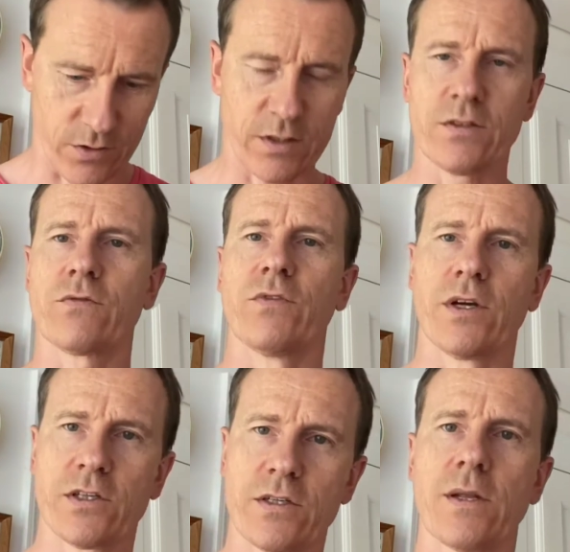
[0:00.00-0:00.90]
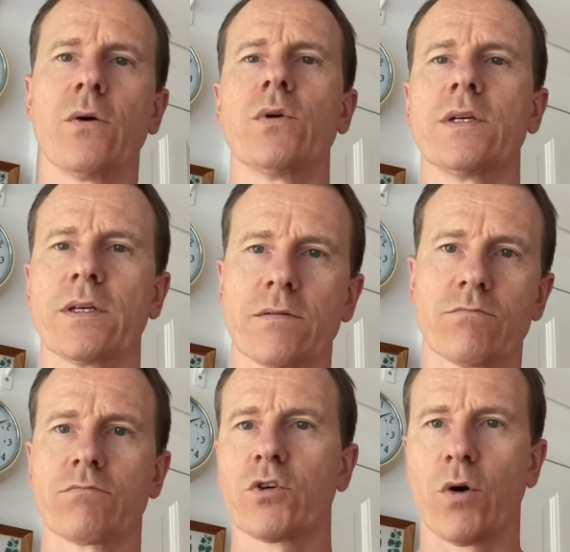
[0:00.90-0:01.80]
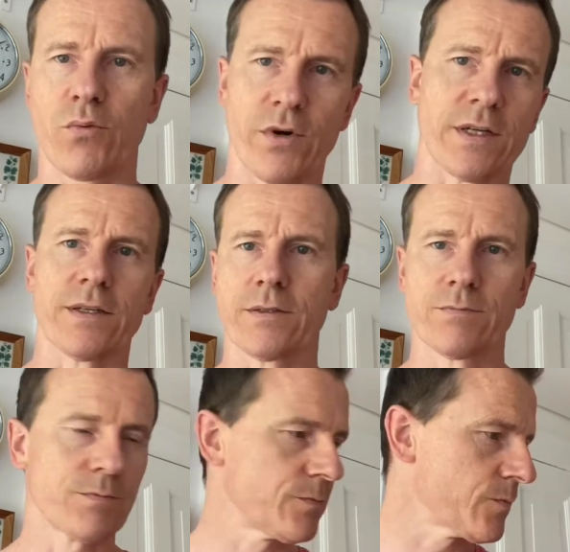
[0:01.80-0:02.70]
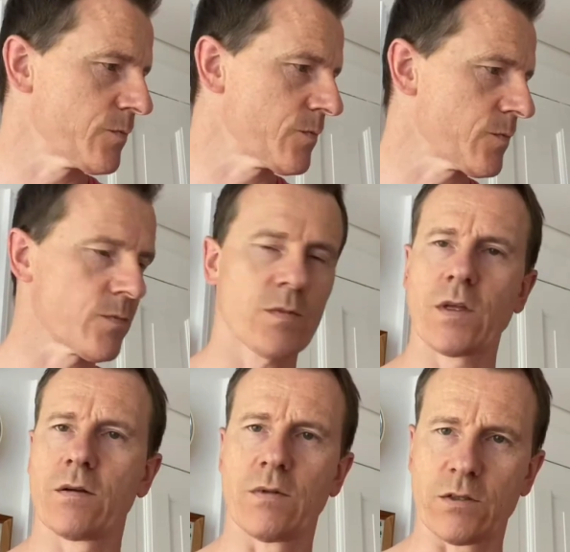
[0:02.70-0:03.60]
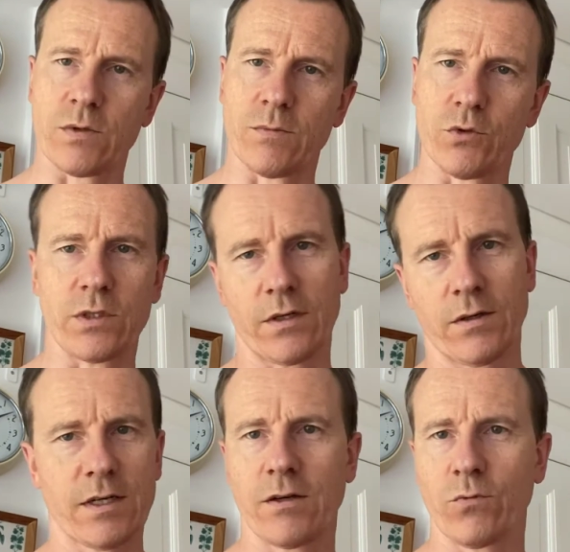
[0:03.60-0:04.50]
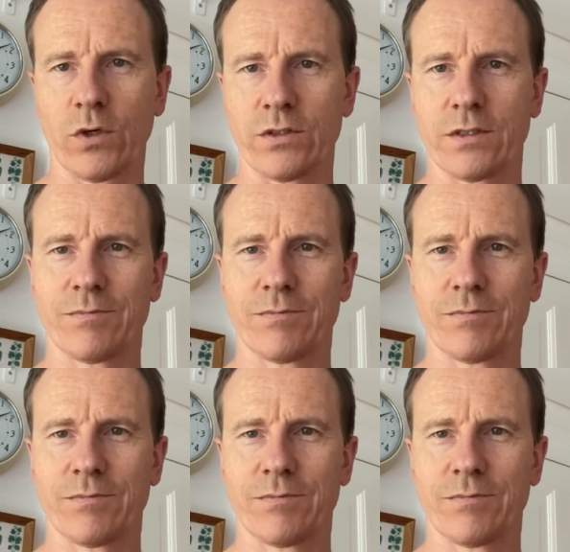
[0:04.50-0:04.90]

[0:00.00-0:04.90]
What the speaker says: just very slowly incorporate it. That's what I'm doing now. I don't whisk.